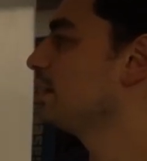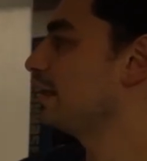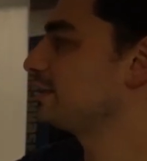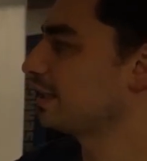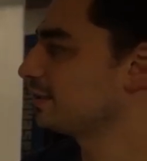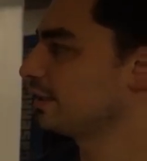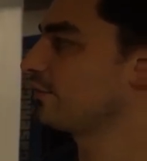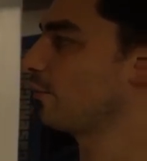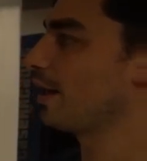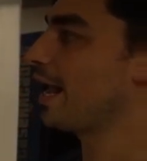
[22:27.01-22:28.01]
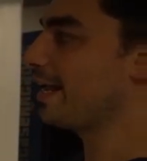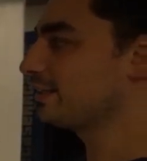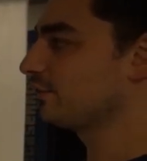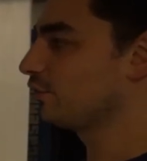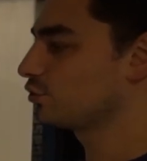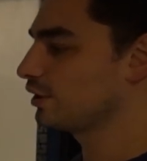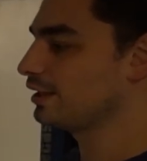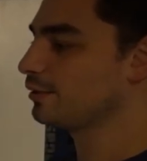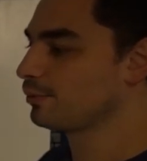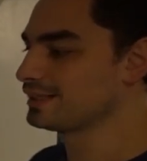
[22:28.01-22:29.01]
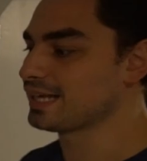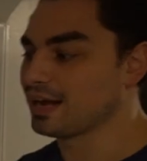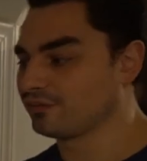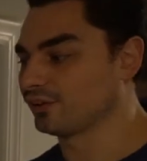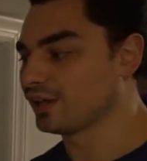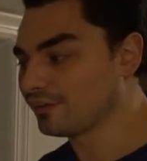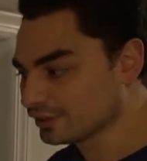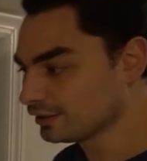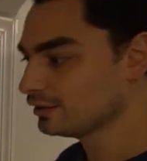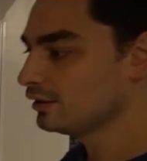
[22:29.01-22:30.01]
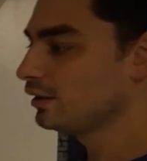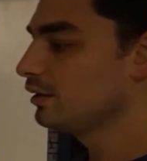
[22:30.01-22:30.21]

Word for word: It says there if I wanna exit full screen, I need to press F11.